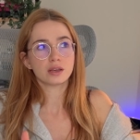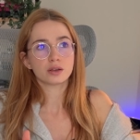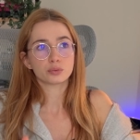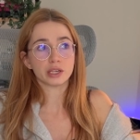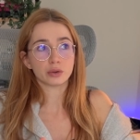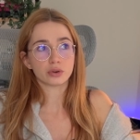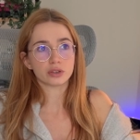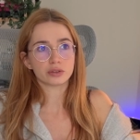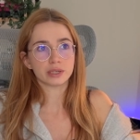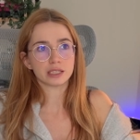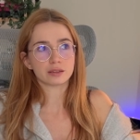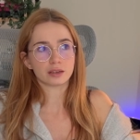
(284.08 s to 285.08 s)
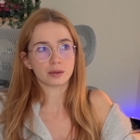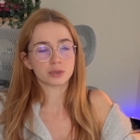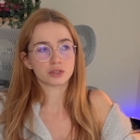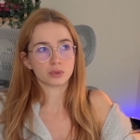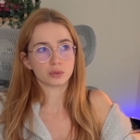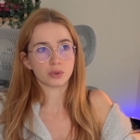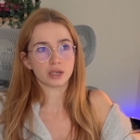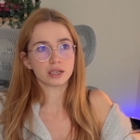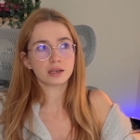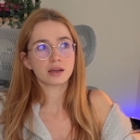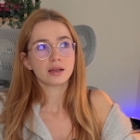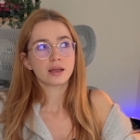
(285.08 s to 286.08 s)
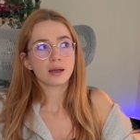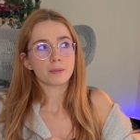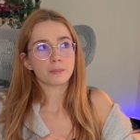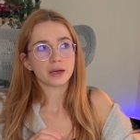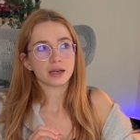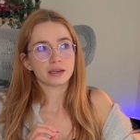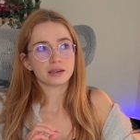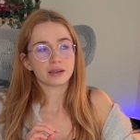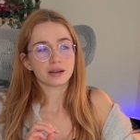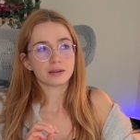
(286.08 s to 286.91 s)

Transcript: reordering the numbers would work. But